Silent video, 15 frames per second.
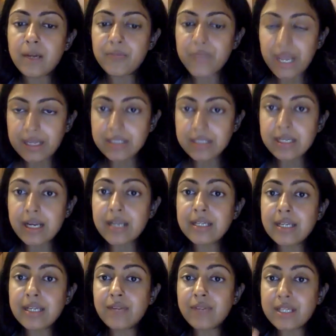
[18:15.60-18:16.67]
anxiety,
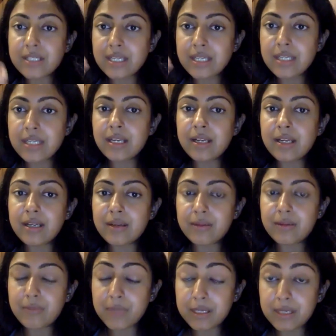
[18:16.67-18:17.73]
and we are seeing a
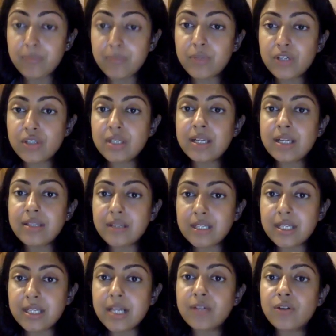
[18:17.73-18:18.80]
depression as a
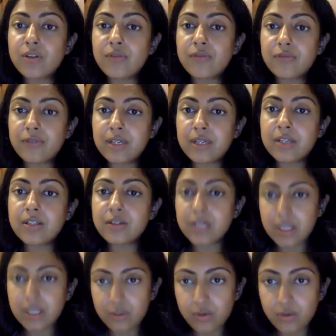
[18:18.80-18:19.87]
result of
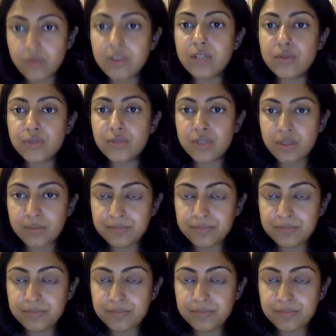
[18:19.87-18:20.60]
screen overuse.